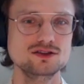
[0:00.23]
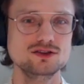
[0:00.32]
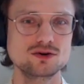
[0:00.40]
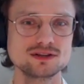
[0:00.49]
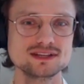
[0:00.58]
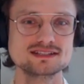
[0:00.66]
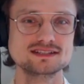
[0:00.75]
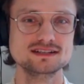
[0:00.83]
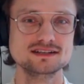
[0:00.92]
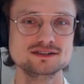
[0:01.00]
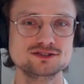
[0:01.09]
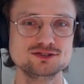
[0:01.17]
You're
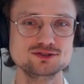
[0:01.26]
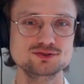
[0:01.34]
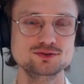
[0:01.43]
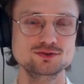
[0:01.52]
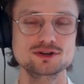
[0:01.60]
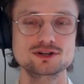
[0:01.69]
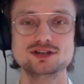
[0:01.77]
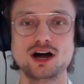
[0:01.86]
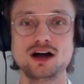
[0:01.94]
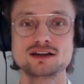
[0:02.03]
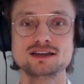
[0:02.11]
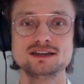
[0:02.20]
listening to
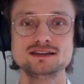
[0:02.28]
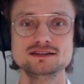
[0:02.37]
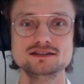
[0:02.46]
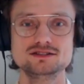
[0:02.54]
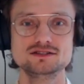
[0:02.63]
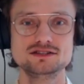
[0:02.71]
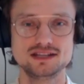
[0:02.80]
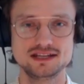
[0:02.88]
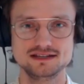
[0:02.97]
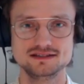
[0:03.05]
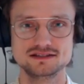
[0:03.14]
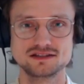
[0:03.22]
Talking to
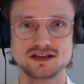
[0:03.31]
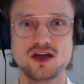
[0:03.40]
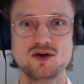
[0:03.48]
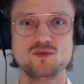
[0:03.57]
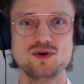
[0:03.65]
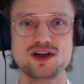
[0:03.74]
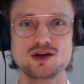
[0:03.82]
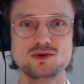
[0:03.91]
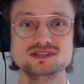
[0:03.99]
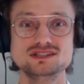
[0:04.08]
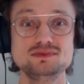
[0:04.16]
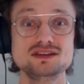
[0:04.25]
Teens, where
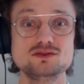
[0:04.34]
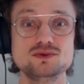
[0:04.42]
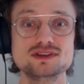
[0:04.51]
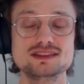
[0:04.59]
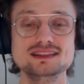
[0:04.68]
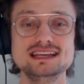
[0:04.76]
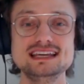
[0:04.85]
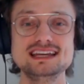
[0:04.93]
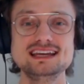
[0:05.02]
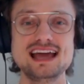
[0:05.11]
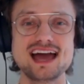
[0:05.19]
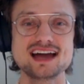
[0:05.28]
we speak with
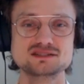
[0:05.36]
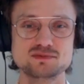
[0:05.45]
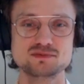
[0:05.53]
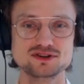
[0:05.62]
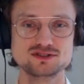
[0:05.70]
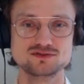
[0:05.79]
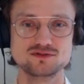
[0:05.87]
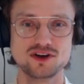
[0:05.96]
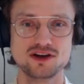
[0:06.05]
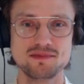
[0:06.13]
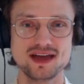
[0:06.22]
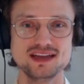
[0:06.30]
leading experts
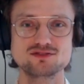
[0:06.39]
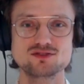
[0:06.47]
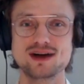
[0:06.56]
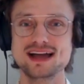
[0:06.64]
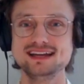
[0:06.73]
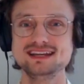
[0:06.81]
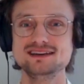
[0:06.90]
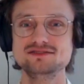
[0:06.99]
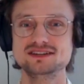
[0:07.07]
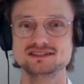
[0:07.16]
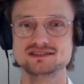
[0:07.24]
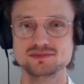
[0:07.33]
from a variety of
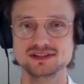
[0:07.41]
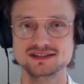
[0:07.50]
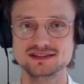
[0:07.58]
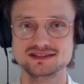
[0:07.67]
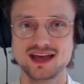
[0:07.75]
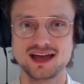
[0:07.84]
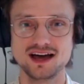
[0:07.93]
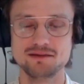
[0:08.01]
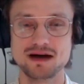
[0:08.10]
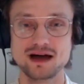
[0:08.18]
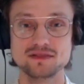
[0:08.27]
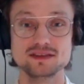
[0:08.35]
disciplines
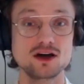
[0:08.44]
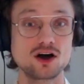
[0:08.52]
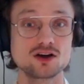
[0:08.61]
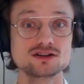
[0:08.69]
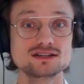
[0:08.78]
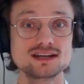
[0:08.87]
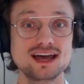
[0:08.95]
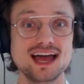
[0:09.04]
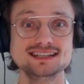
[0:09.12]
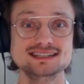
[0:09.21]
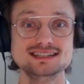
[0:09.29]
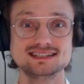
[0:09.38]
about the art
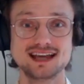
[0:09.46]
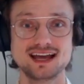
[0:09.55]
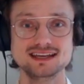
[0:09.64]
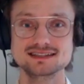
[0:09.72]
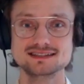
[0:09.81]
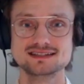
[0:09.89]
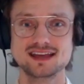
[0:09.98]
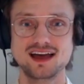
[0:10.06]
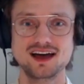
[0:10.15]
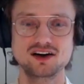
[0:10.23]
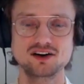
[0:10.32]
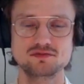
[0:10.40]
and science
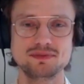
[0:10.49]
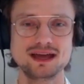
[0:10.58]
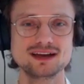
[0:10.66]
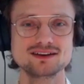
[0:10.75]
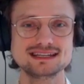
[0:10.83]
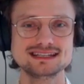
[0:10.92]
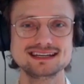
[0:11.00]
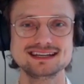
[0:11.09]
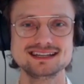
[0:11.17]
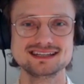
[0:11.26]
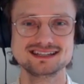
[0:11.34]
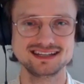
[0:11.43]
of
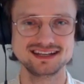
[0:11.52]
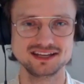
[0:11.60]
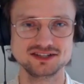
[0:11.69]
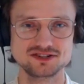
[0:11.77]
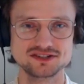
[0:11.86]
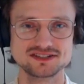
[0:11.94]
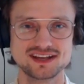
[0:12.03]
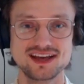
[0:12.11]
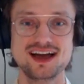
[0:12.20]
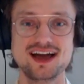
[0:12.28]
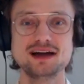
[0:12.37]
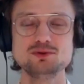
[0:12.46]
parenting teenagers.
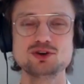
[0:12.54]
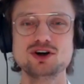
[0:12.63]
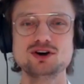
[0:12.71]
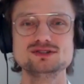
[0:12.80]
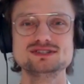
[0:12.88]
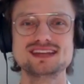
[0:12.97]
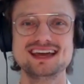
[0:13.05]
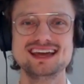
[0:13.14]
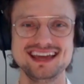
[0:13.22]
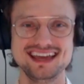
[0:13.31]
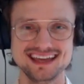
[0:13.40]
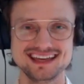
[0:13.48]
I'm your host,
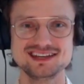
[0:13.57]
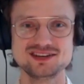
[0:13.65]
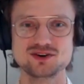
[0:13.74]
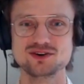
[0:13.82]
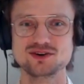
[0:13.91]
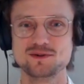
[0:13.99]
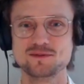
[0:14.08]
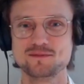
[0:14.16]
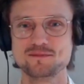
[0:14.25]
Andy Earle.